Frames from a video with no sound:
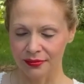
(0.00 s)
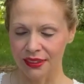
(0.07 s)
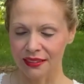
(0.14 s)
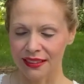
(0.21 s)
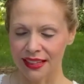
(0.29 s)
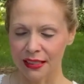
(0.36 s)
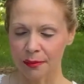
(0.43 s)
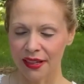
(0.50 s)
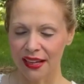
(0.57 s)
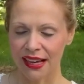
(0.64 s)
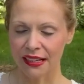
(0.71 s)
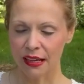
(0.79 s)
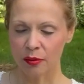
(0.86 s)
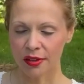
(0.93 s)
Let's
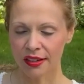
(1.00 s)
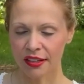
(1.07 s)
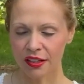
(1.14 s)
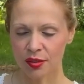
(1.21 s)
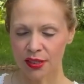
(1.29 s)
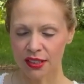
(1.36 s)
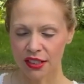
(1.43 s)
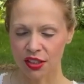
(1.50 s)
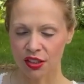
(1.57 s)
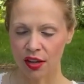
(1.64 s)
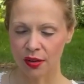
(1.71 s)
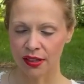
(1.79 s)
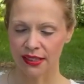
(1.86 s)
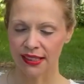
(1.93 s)
begin, and we're going to do it
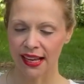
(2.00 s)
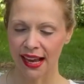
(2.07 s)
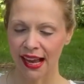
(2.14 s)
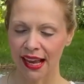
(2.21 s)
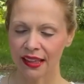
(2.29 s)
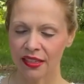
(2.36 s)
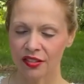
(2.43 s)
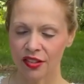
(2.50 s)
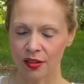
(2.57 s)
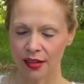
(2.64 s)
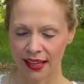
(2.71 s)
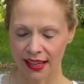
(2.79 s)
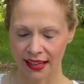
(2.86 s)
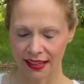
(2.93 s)
slower today, the
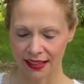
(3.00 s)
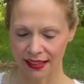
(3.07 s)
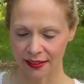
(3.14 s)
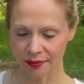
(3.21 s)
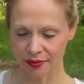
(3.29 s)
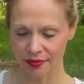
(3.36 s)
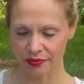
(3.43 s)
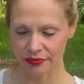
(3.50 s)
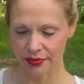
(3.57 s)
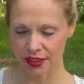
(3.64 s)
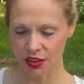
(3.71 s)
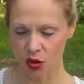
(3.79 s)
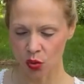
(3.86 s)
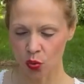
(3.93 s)
tuning in,
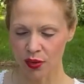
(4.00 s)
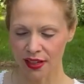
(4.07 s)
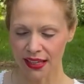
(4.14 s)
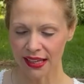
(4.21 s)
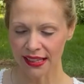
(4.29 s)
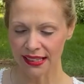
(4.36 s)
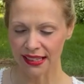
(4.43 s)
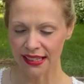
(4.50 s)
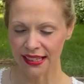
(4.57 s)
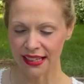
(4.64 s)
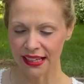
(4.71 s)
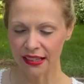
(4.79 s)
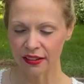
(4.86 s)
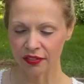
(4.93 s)
so we
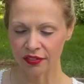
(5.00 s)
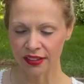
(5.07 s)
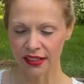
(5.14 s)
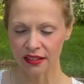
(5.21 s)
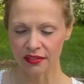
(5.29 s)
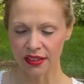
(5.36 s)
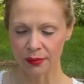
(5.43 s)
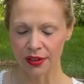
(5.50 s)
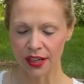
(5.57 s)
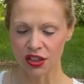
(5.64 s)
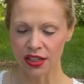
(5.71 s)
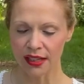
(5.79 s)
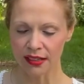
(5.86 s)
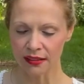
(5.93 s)
can feel the
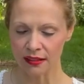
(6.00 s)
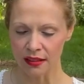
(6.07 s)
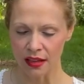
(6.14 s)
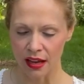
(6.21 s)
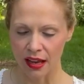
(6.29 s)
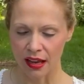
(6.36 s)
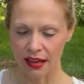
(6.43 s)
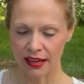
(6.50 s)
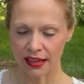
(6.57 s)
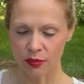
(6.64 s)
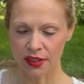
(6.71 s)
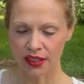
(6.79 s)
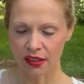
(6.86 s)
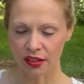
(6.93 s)
vibration
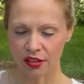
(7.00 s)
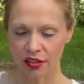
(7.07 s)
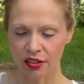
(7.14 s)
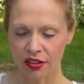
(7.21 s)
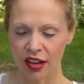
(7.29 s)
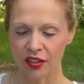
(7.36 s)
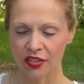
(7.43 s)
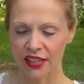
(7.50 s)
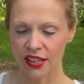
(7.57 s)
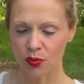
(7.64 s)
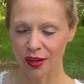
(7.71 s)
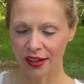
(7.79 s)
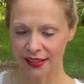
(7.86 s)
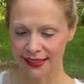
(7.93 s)
and we can learn these
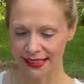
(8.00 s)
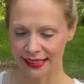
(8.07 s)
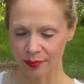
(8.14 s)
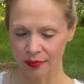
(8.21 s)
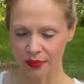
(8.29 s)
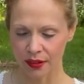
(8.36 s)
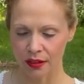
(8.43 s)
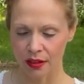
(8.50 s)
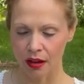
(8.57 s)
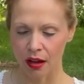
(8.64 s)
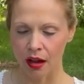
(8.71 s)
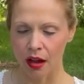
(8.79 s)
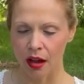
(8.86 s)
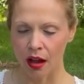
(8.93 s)
words.
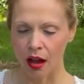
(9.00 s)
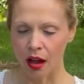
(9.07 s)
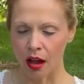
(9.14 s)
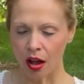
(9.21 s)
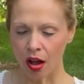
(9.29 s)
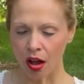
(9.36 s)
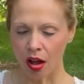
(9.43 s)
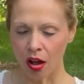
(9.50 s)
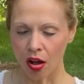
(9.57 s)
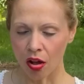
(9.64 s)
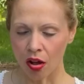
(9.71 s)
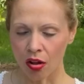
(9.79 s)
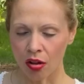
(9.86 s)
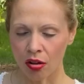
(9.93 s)

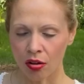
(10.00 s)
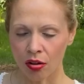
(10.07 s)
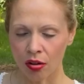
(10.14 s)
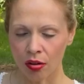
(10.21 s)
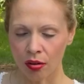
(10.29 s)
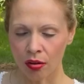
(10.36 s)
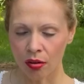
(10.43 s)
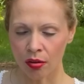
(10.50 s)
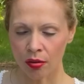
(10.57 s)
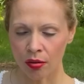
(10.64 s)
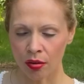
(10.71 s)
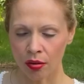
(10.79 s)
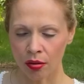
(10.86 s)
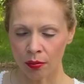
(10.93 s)

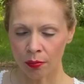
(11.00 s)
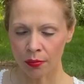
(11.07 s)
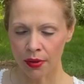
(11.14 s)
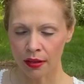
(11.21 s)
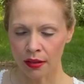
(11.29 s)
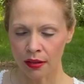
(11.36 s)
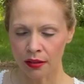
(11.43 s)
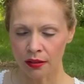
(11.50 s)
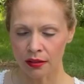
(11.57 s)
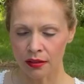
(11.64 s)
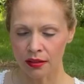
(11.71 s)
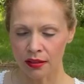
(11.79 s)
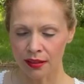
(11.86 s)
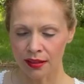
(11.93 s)
Om
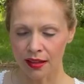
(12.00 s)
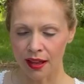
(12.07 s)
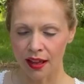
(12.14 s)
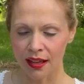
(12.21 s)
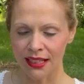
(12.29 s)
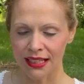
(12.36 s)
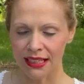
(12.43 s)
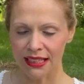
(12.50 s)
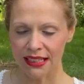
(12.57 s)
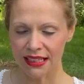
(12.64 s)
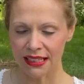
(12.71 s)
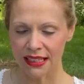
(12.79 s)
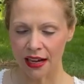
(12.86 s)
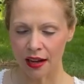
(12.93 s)

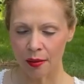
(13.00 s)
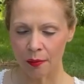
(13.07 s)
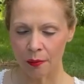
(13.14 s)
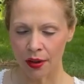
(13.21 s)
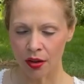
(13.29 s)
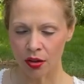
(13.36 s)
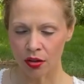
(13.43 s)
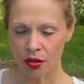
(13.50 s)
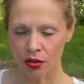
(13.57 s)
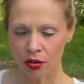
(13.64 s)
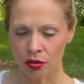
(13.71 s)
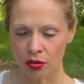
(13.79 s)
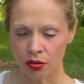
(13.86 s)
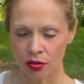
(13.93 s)

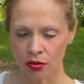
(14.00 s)
Namo